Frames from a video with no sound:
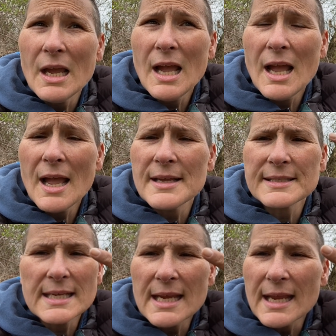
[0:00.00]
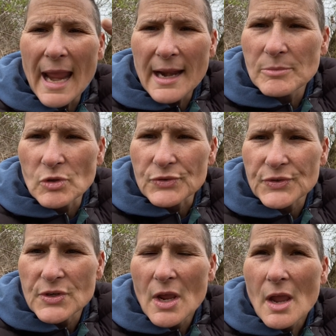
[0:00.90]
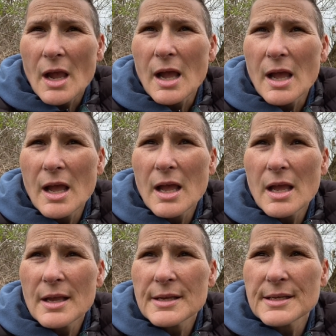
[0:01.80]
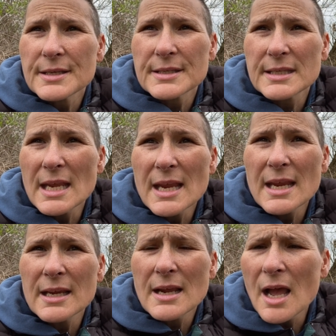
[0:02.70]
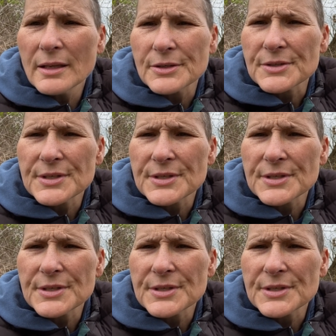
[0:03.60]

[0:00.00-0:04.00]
uh, seeing animals, uh, seeing colors,